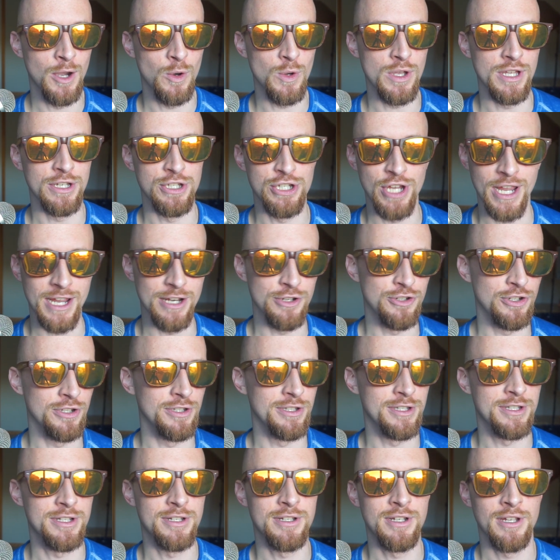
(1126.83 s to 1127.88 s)
it
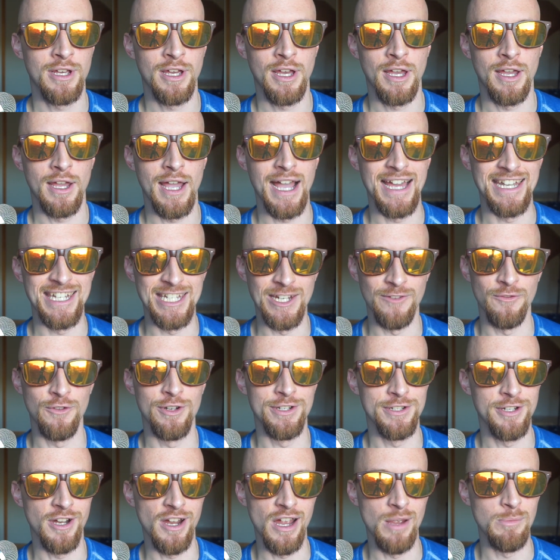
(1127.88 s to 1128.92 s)
changes at
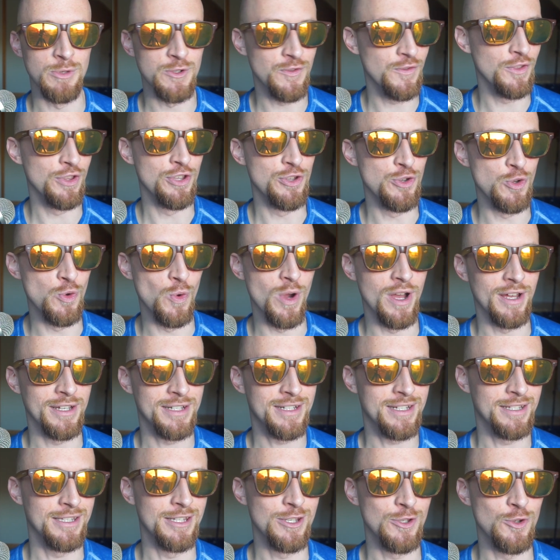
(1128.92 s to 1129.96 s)
different times for the
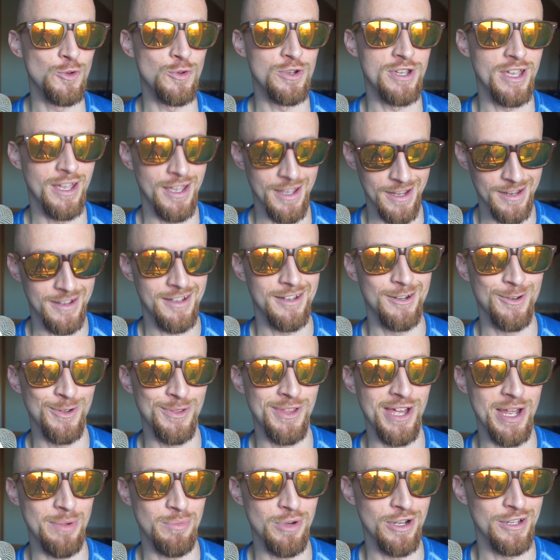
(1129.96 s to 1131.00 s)
US and the UK. I know
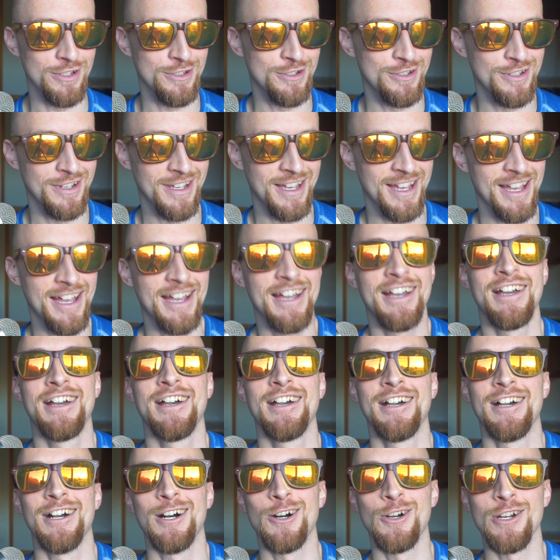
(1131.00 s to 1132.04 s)
that much.
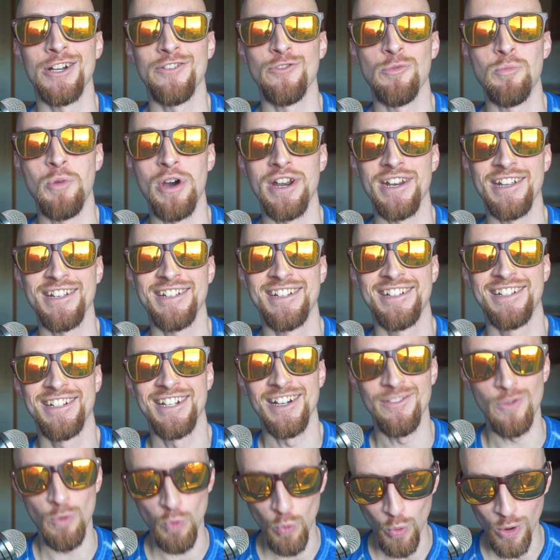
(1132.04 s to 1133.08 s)
All right, everybody,
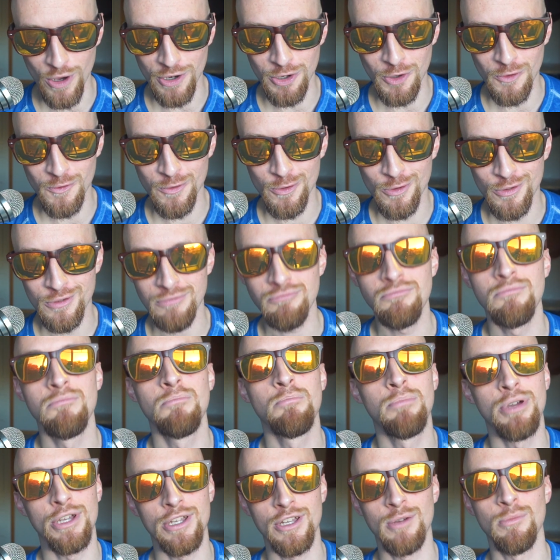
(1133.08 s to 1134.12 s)
have a wonderful
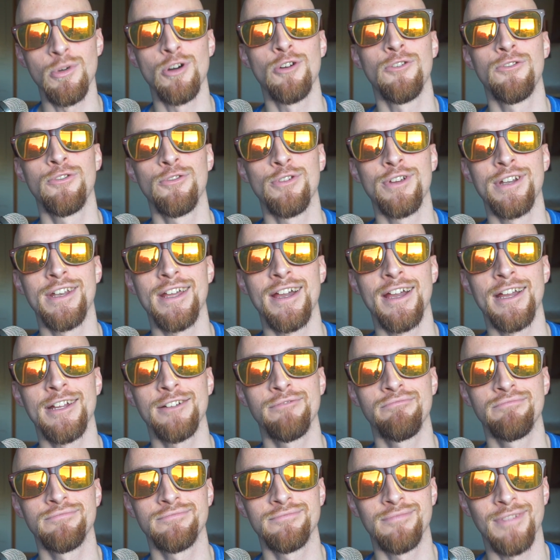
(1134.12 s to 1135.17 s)
PMO free day,
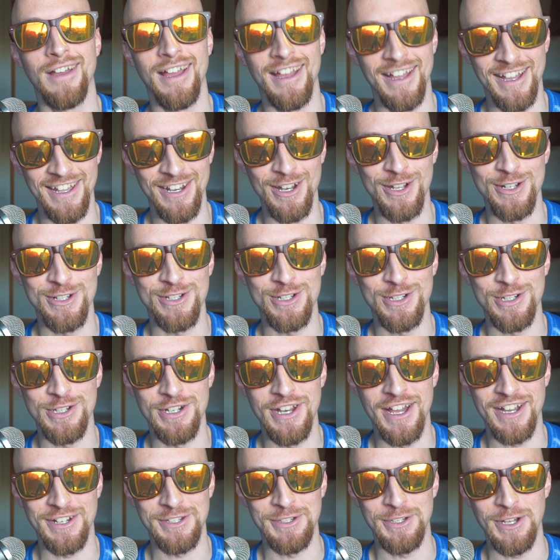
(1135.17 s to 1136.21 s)
and I'll see you
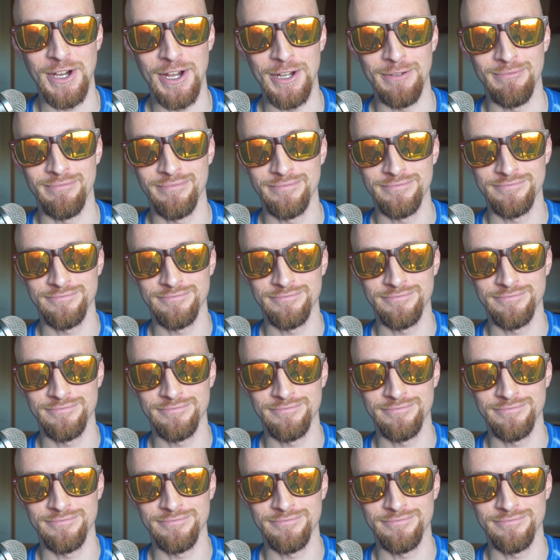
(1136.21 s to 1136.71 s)
next time.